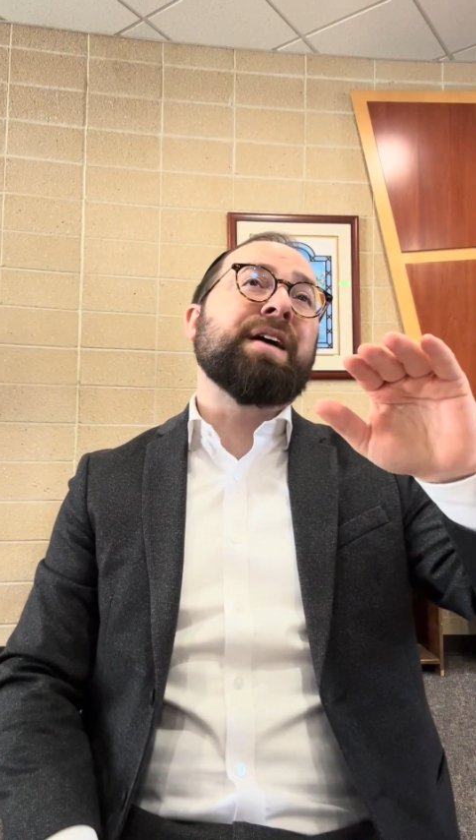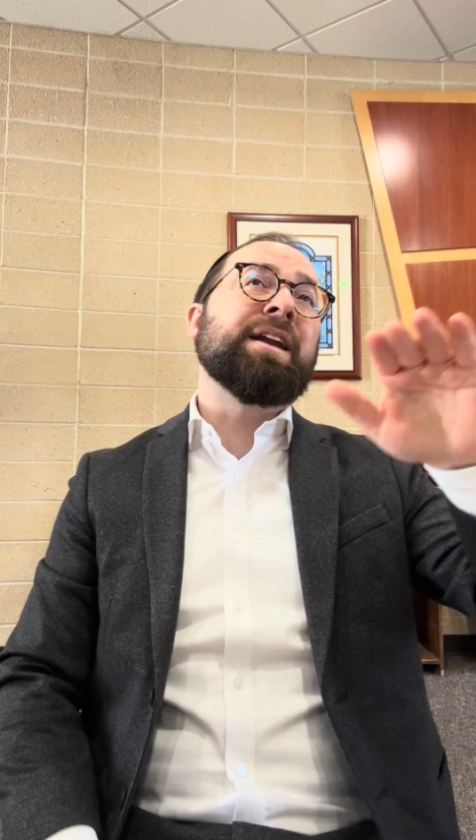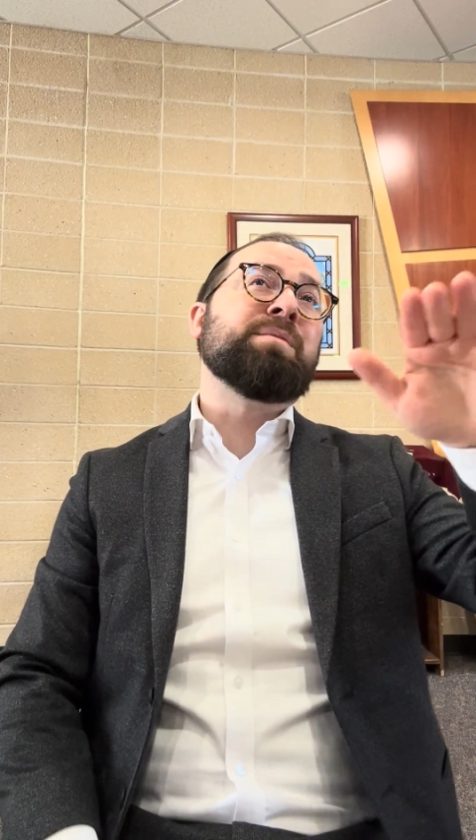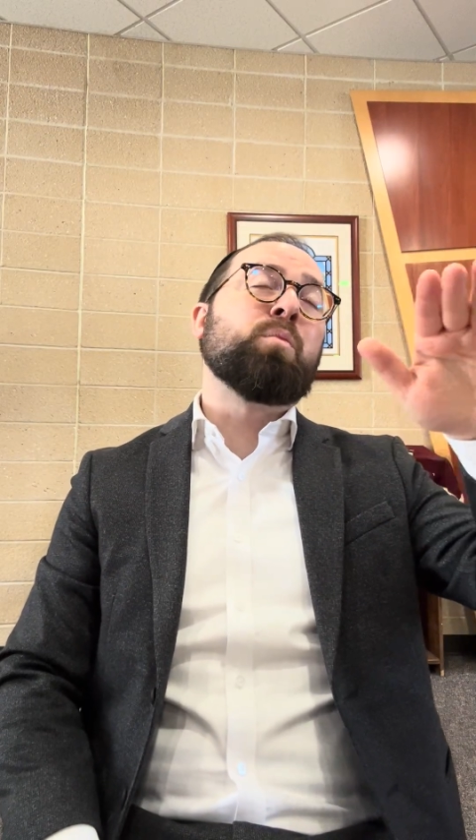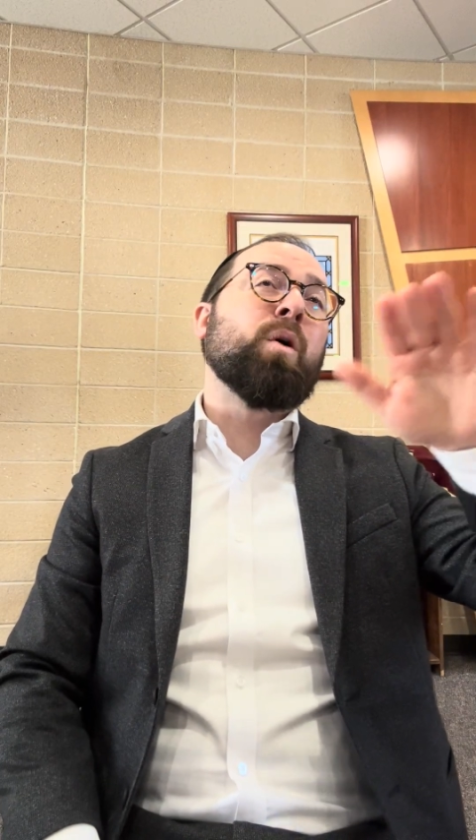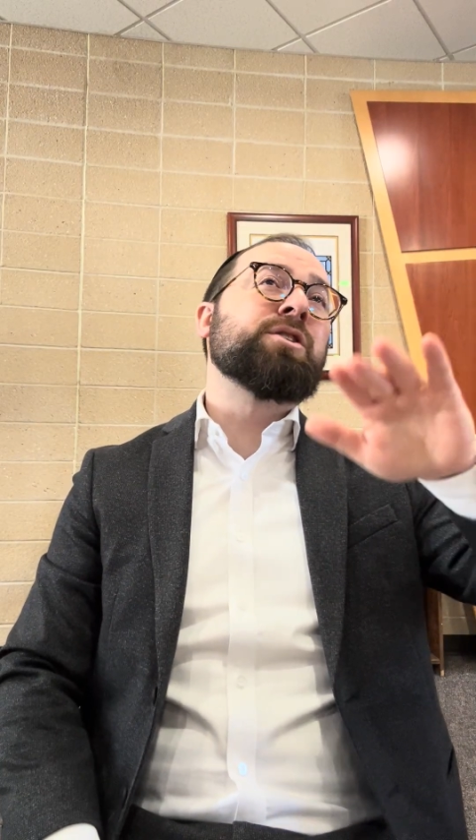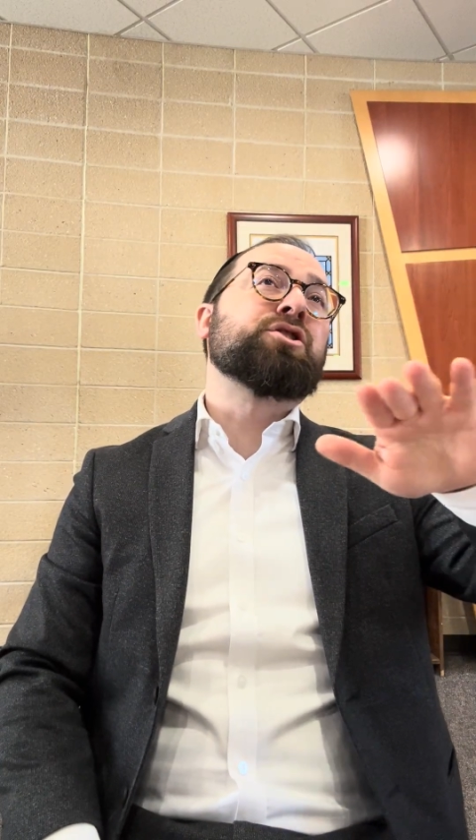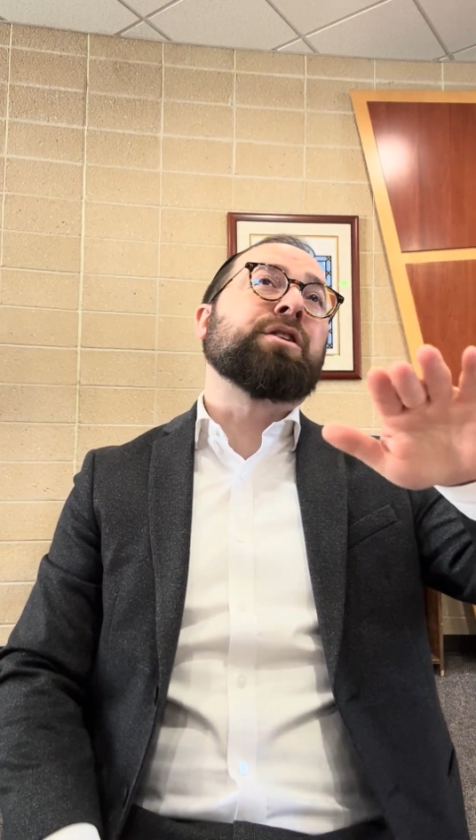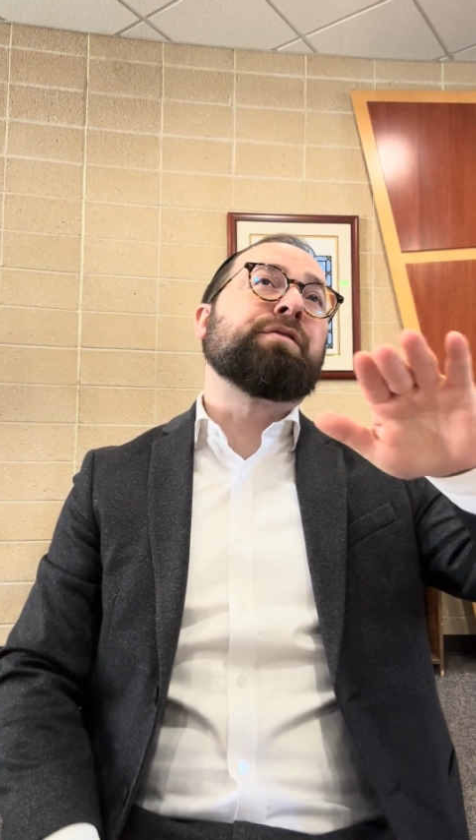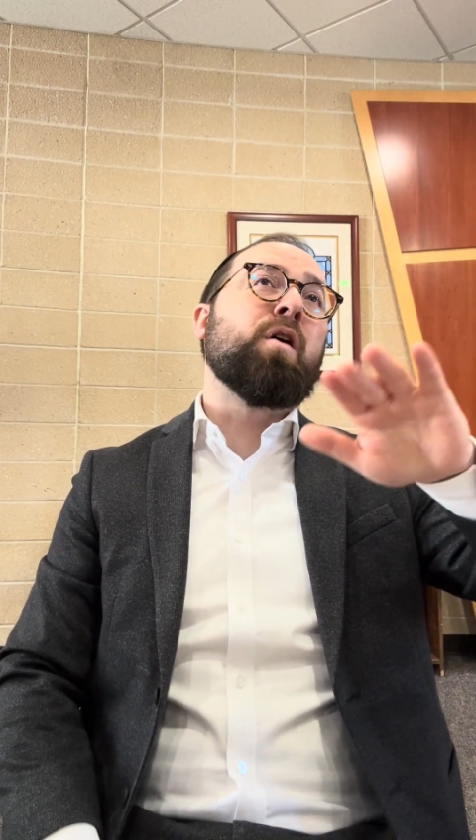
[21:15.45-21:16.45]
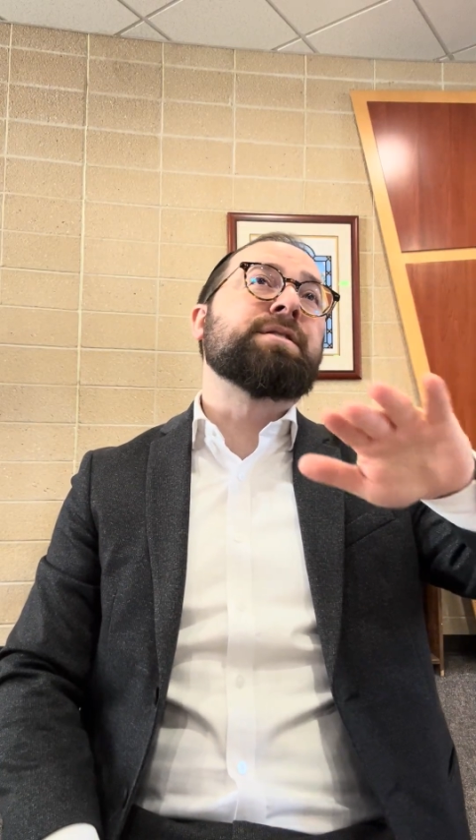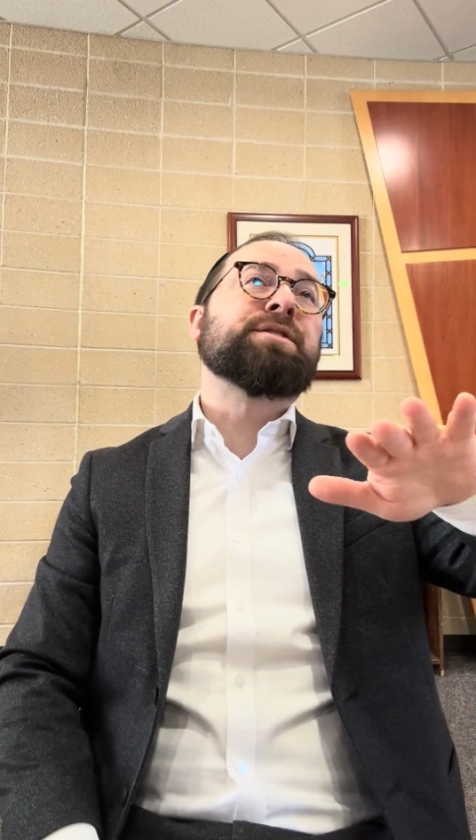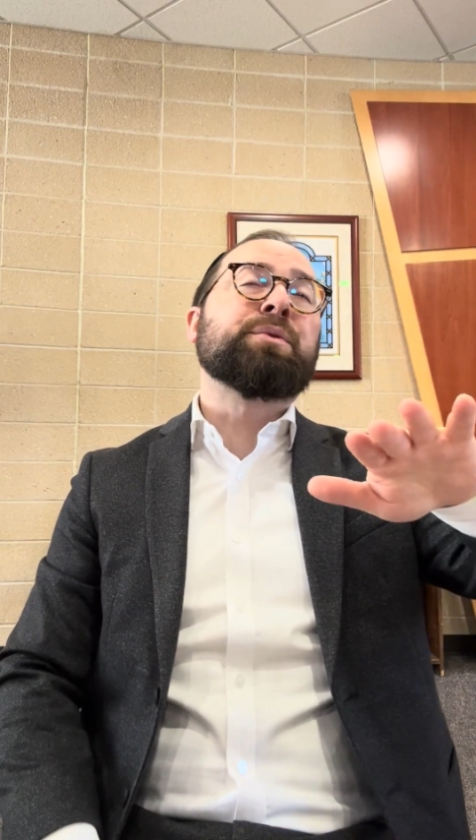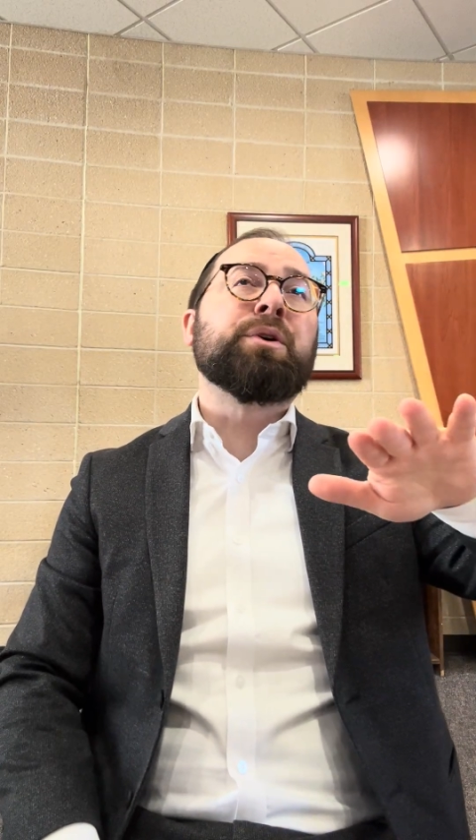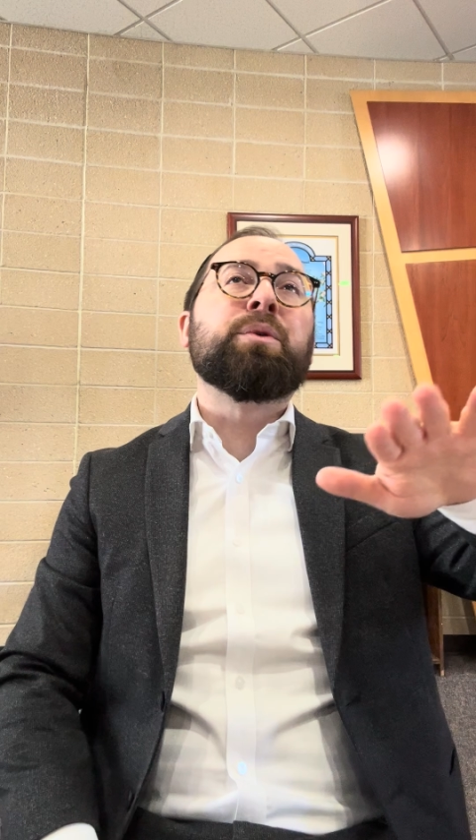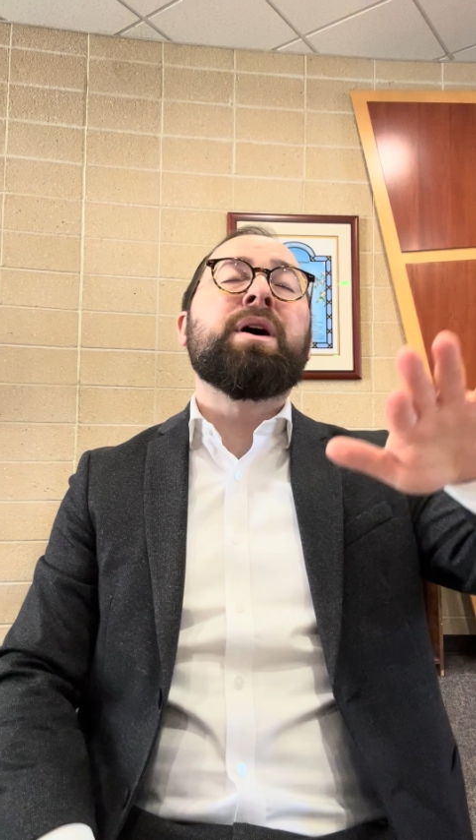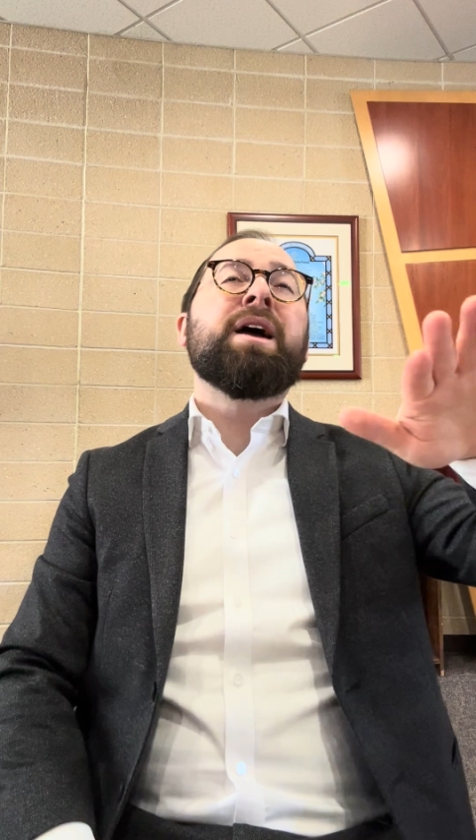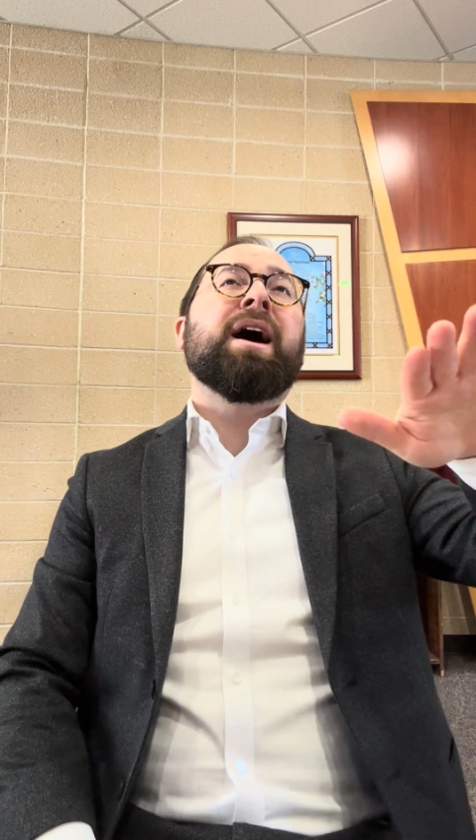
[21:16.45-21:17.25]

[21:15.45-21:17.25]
any moisture falls through,